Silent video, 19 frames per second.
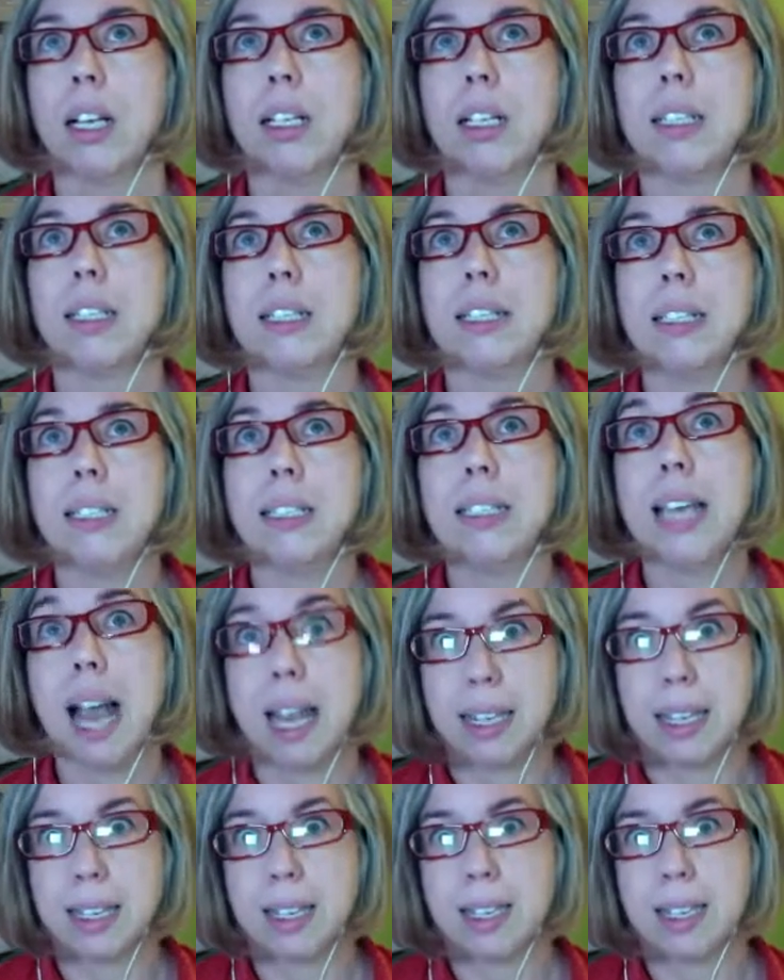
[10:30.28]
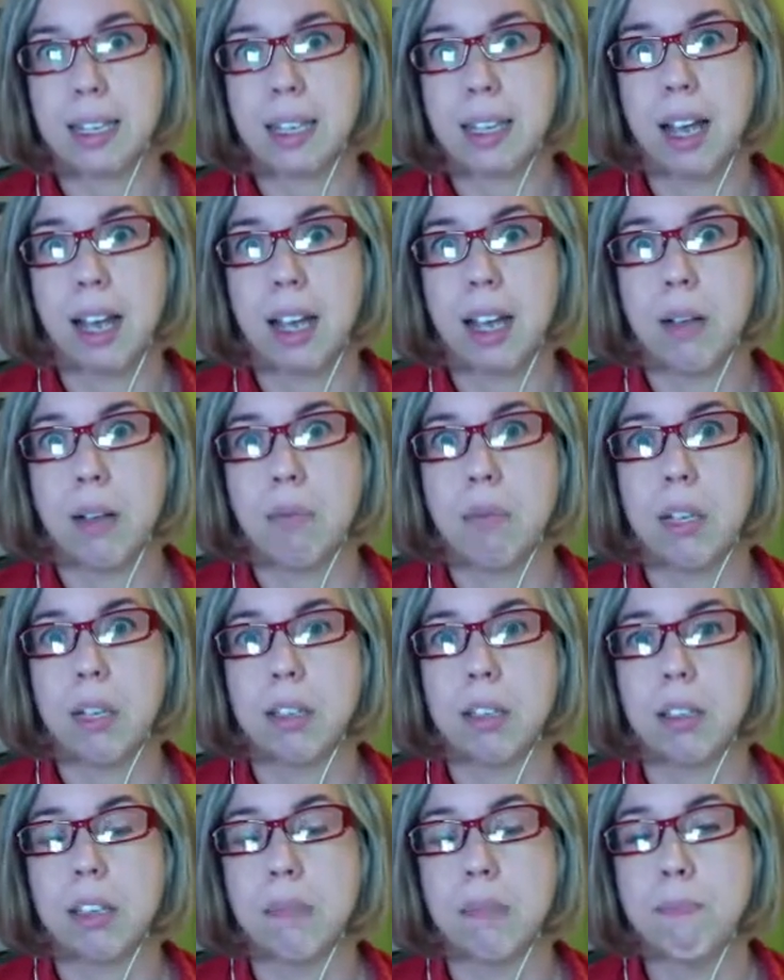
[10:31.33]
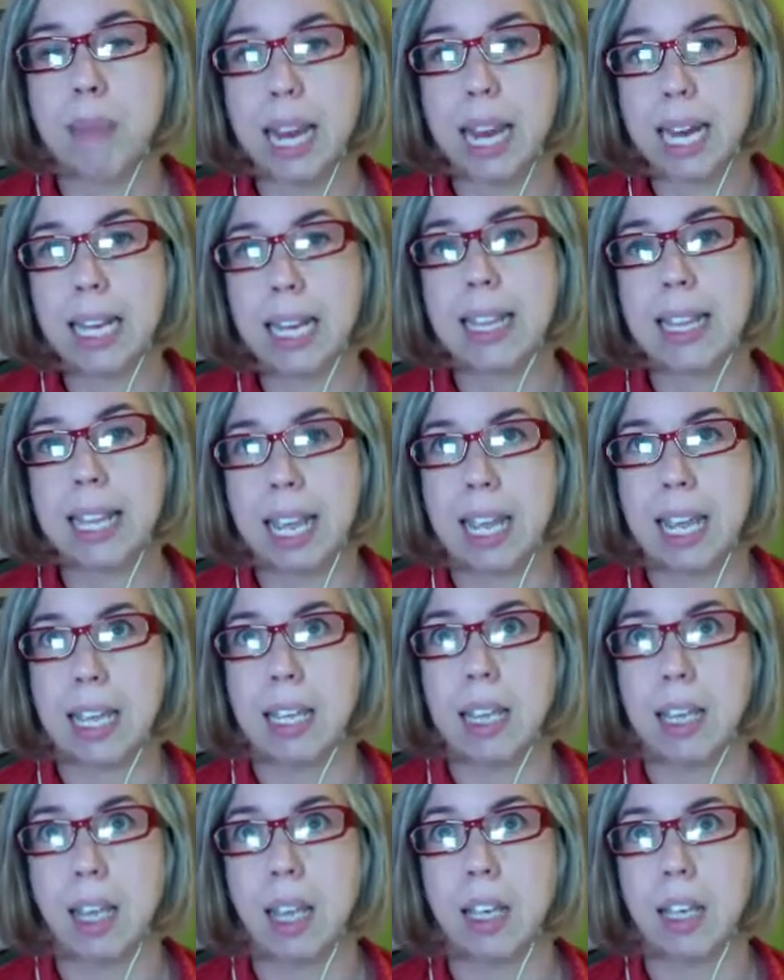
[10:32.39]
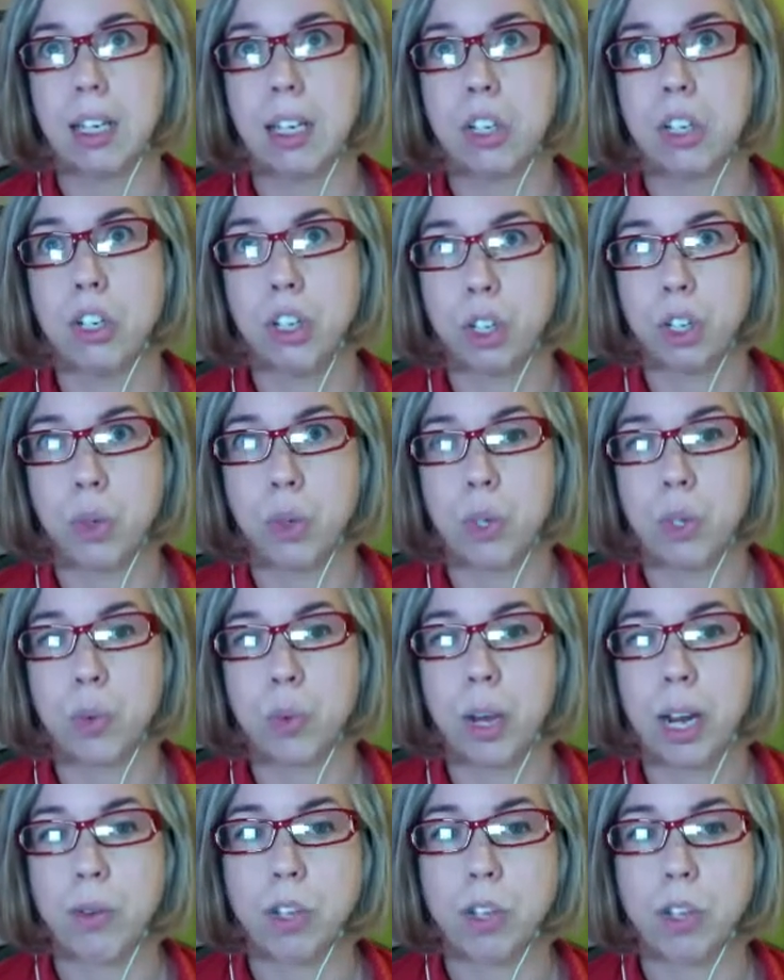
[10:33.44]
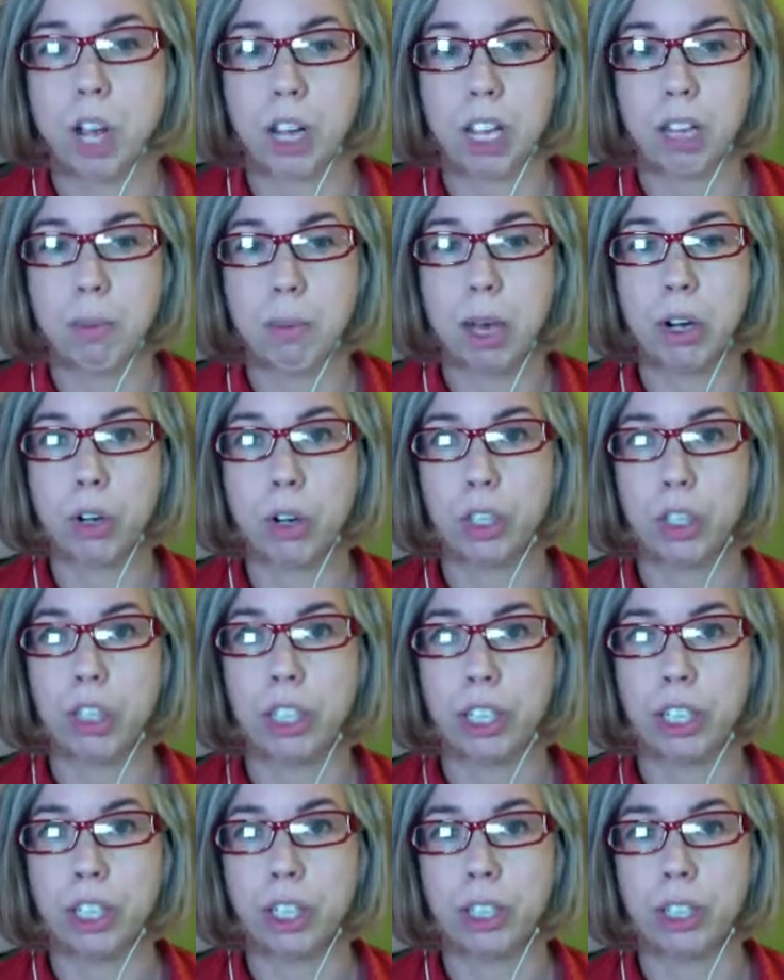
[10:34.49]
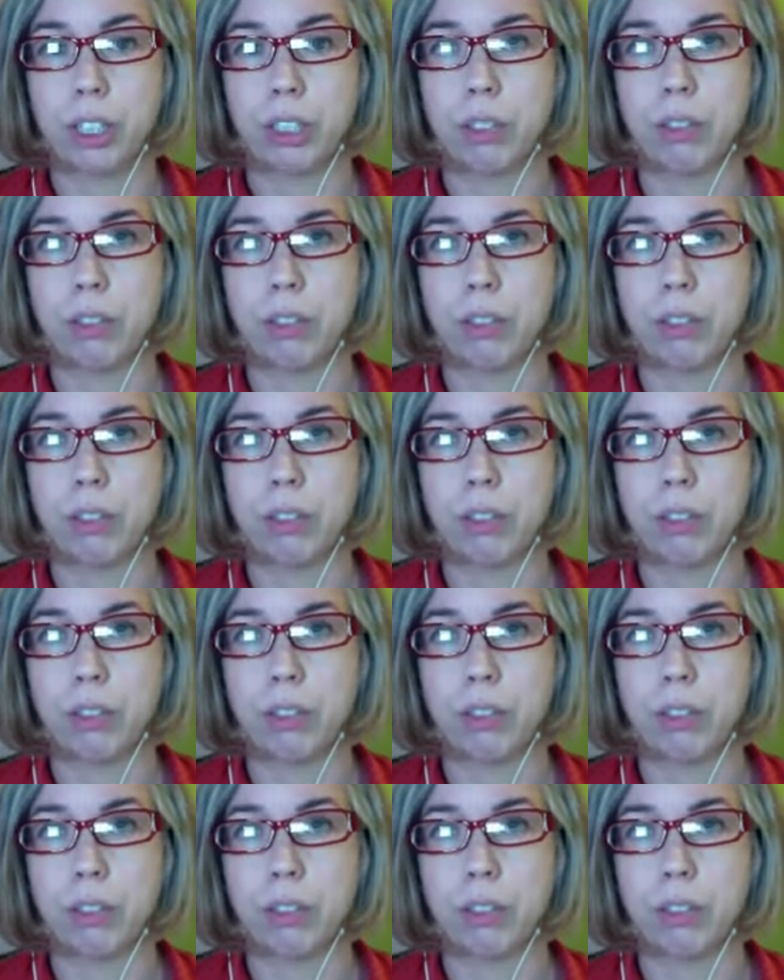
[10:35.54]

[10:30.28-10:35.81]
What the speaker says: Yes. The main thing to do is what I was talking about earlier